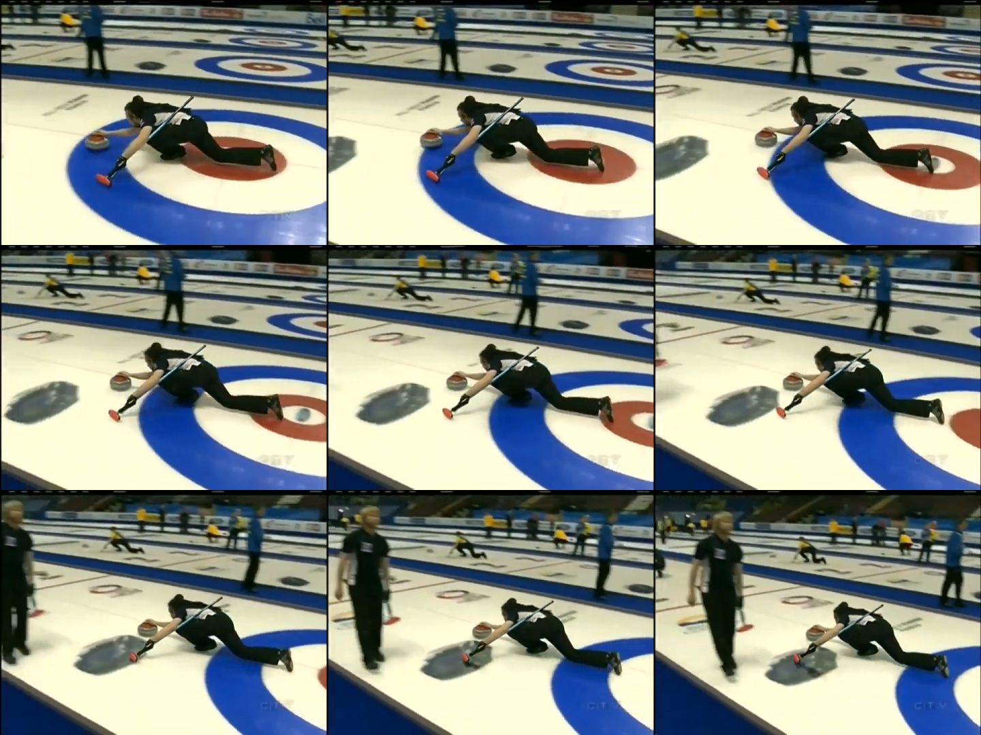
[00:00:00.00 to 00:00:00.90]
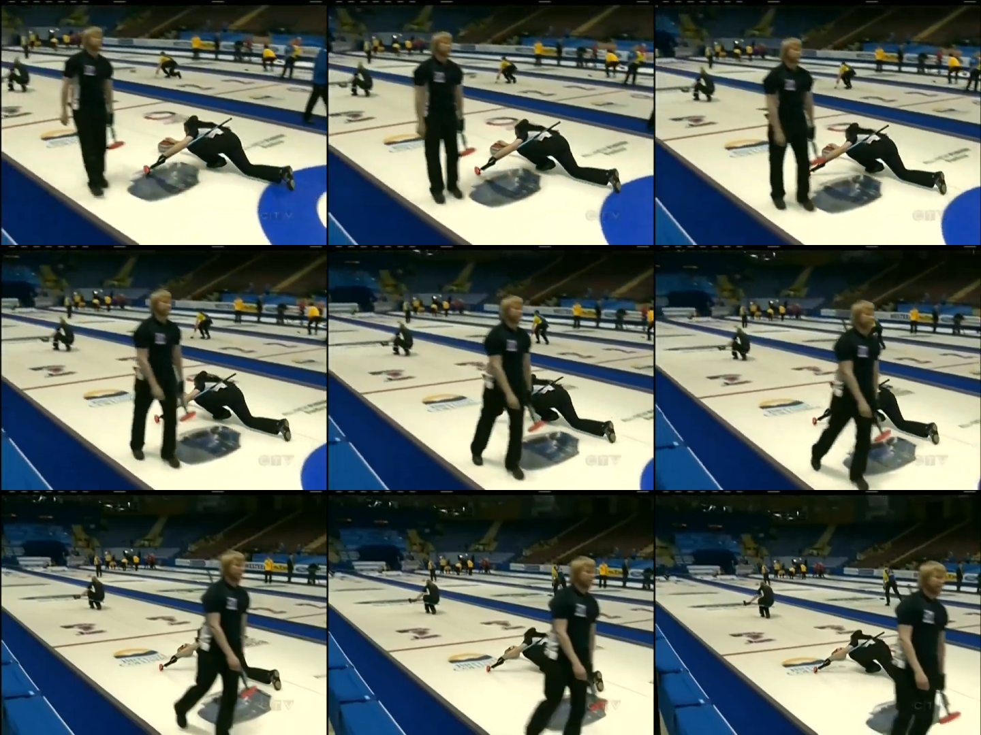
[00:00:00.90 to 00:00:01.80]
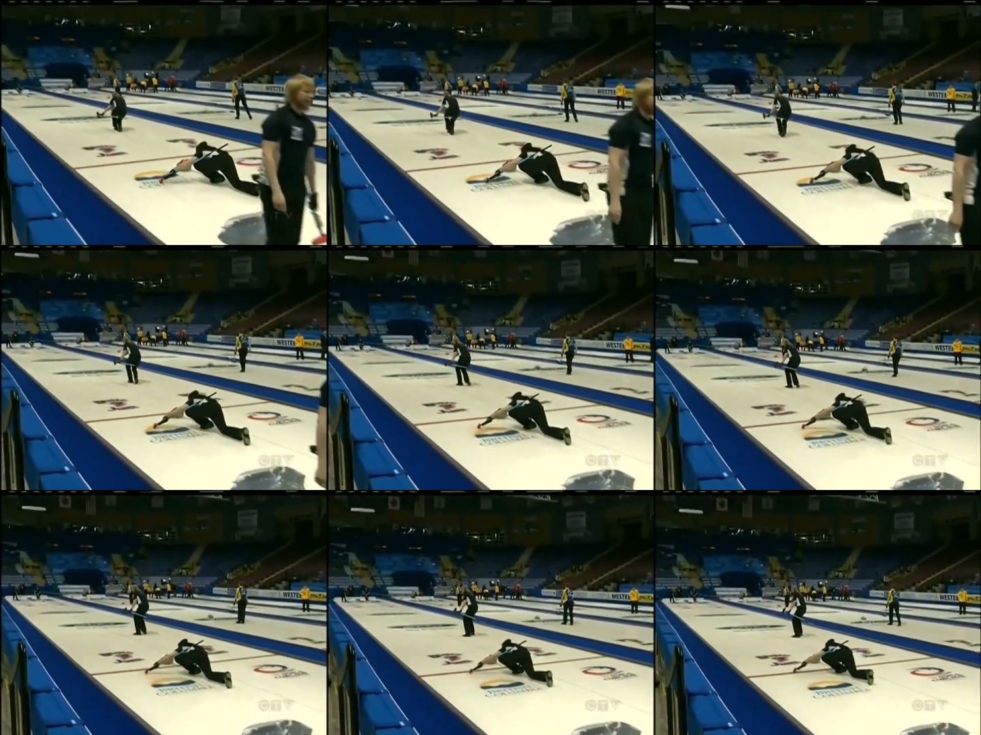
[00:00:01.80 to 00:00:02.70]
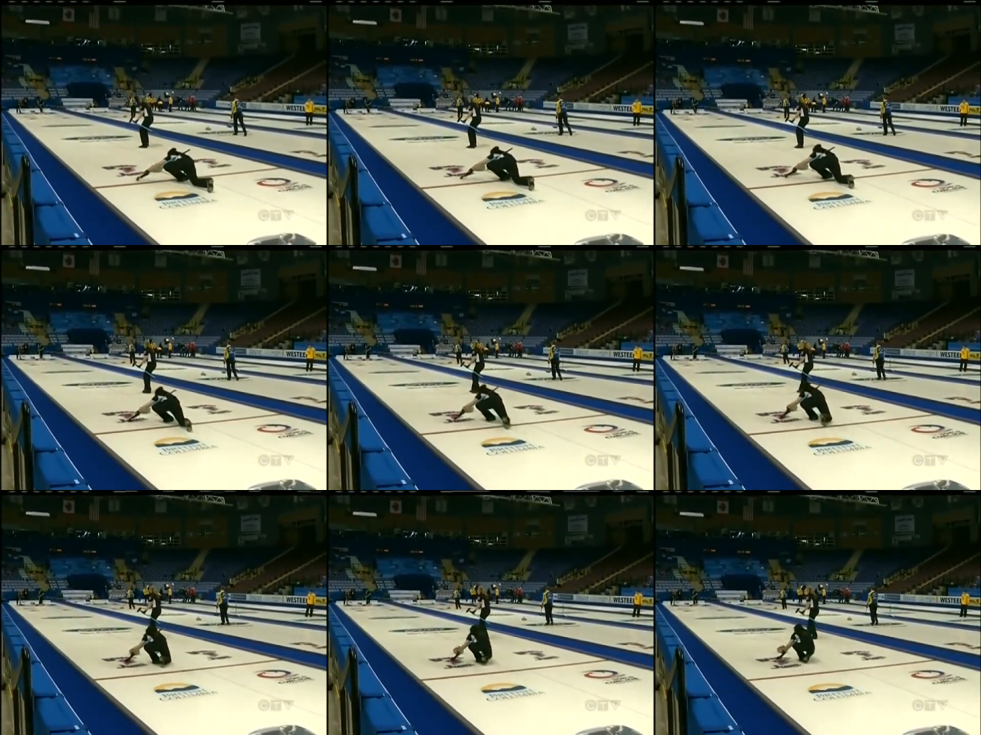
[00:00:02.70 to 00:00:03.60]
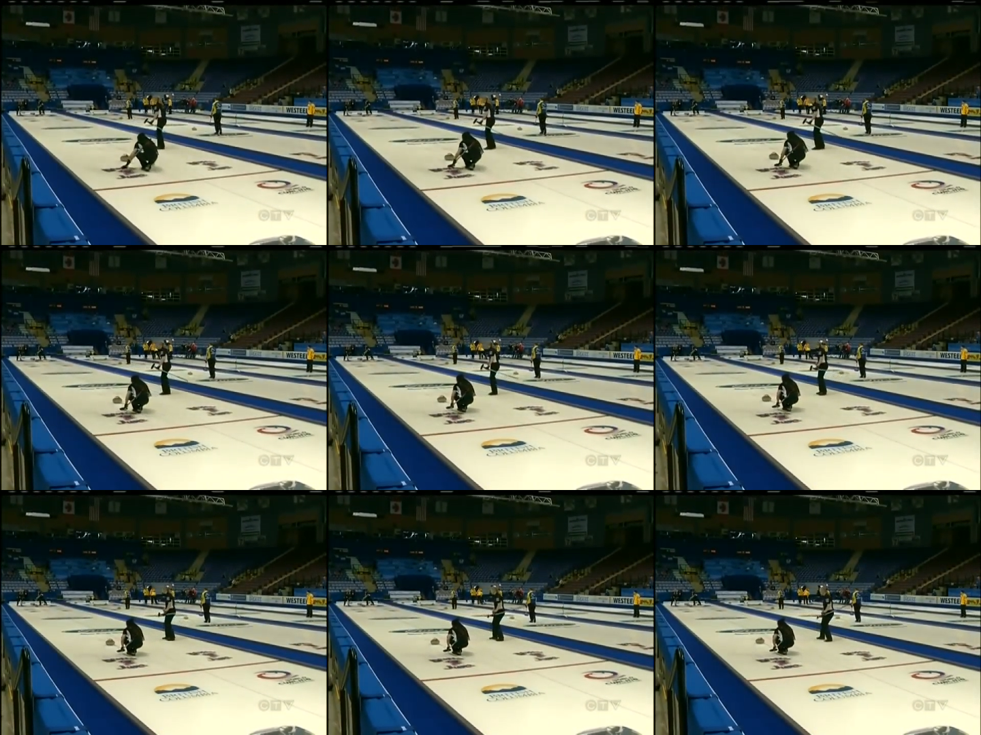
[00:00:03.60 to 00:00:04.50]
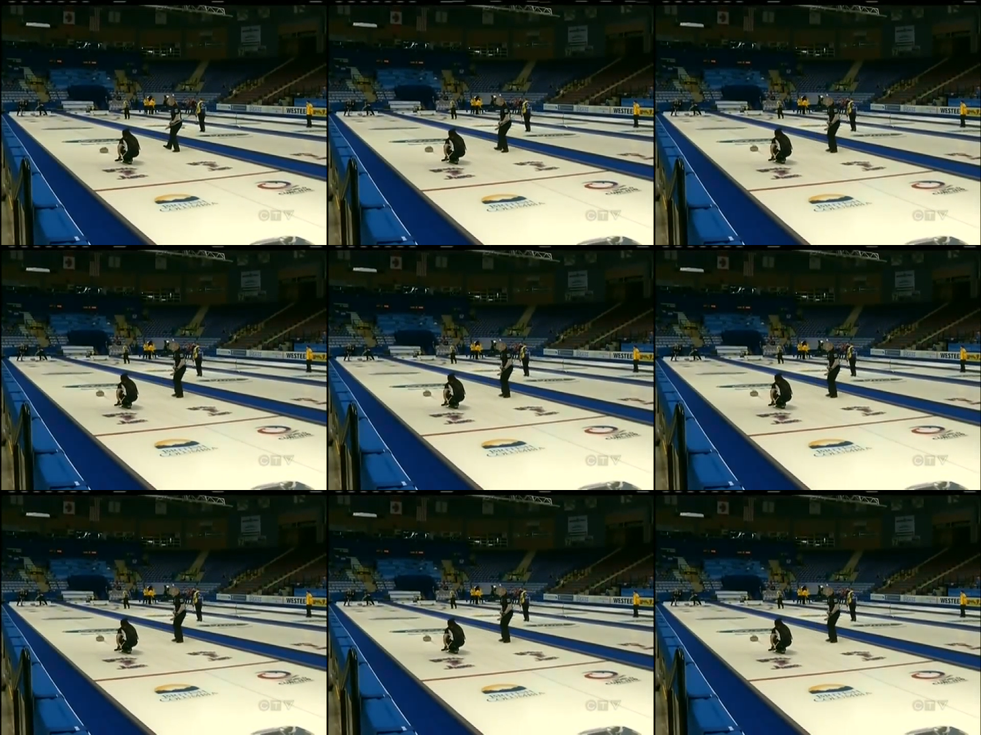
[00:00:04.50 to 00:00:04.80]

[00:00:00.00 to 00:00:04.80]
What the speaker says: No face is visible, so there are no lips to read.